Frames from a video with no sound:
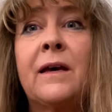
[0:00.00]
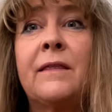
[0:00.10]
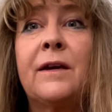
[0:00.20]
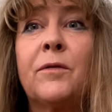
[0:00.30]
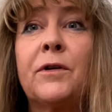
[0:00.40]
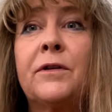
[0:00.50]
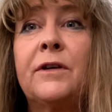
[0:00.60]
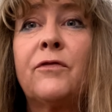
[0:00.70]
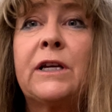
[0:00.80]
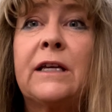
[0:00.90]
There were
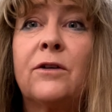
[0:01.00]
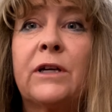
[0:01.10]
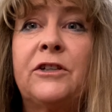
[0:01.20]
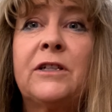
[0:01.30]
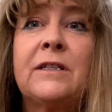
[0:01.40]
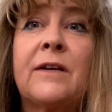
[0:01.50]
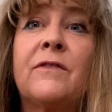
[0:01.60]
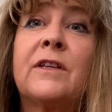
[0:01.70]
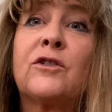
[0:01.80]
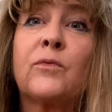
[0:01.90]
different iterations of this